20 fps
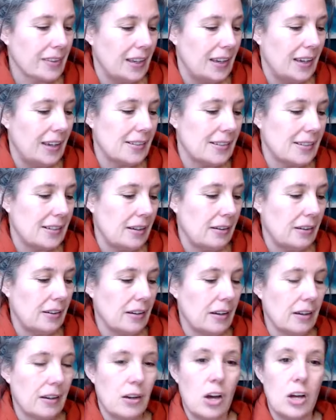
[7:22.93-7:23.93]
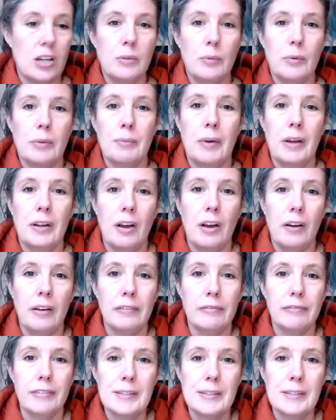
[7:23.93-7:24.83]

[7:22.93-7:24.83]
It's like I guide it with my life.